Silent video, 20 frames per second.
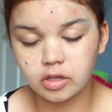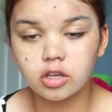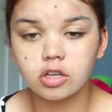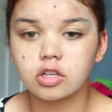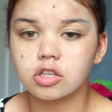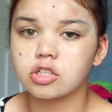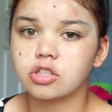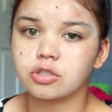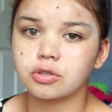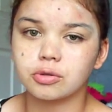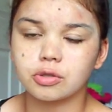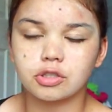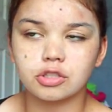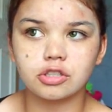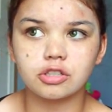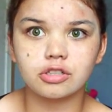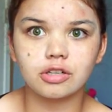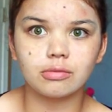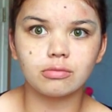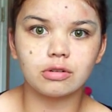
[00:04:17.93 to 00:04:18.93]
so once
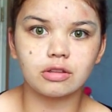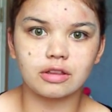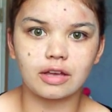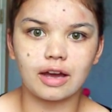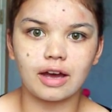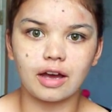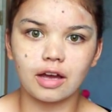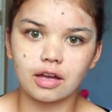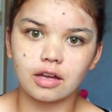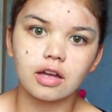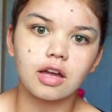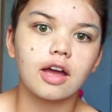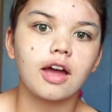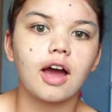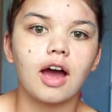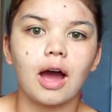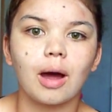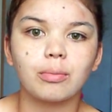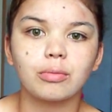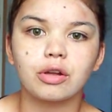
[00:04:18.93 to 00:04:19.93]
you're done with that,
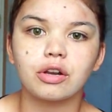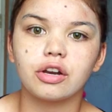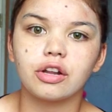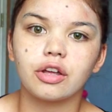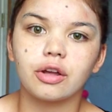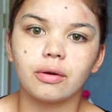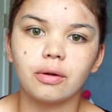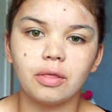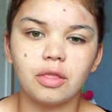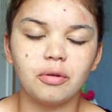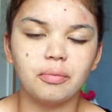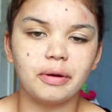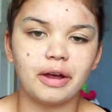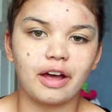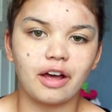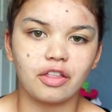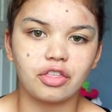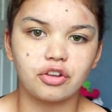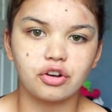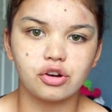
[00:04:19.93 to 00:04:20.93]
I'm going to go in the
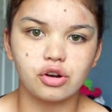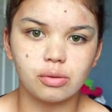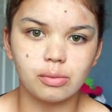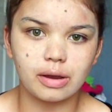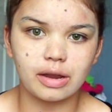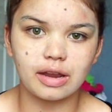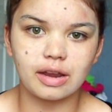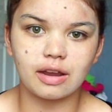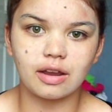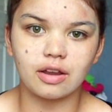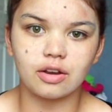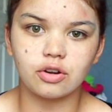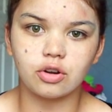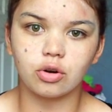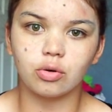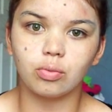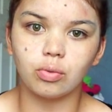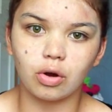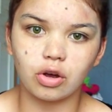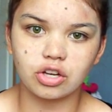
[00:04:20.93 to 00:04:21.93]
bathroom and
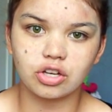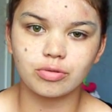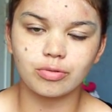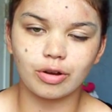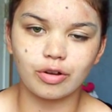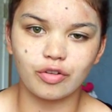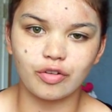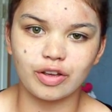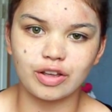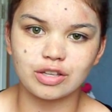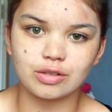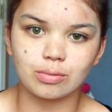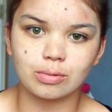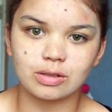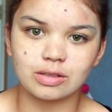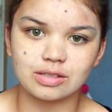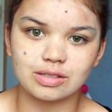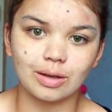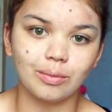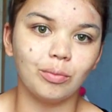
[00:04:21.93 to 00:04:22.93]
wash my face
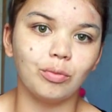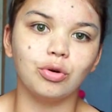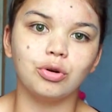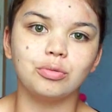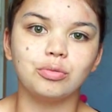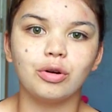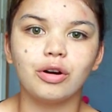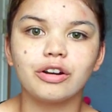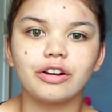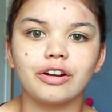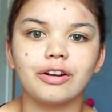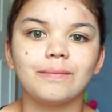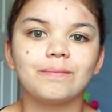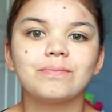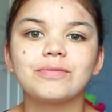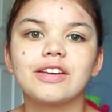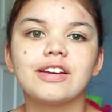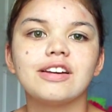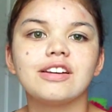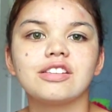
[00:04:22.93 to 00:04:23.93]
with some warm water.
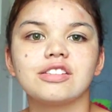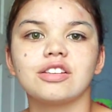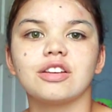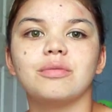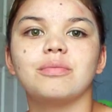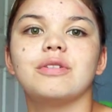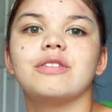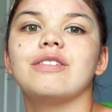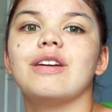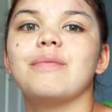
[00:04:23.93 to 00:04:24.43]
So I'll be right